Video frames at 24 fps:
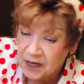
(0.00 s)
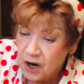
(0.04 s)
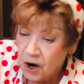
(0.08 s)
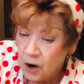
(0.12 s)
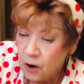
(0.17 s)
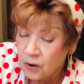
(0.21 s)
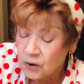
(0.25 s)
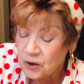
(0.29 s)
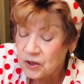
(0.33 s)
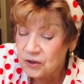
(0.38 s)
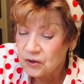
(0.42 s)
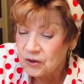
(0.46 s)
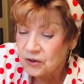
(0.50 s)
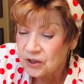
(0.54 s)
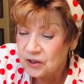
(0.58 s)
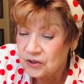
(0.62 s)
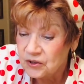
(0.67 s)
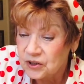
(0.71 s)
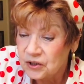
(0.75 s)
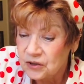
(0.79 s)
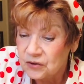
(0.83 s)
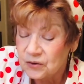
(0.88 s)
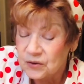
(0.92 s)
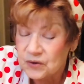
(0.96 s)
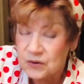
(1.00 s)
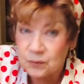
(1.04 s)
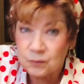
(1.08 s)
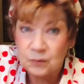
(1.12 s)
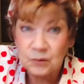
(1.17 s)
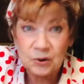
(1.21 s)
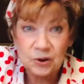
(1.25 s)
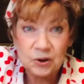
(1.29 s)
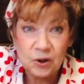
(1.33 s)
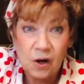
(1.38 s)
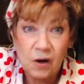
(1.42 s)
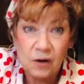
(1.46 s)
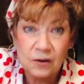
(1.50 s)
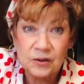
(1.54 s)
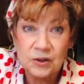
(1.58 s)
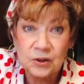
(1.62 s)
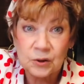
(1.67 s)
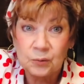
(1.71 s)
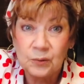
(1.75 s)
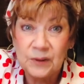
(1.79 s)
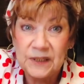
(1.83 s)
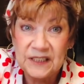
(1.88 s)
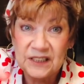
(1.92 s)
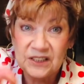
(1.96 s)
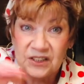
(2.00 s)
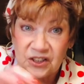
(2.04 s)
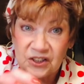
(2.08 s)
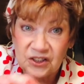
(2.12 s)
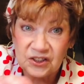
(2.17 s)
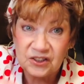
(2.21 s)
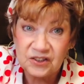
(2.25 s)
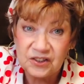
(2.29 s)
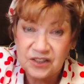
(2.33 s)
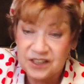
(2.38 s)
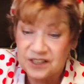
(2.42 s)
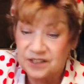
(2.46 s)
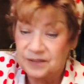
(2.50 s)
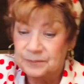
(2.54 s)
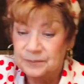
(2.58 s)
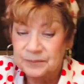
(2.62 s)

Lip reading: Or you could use real long tweezers.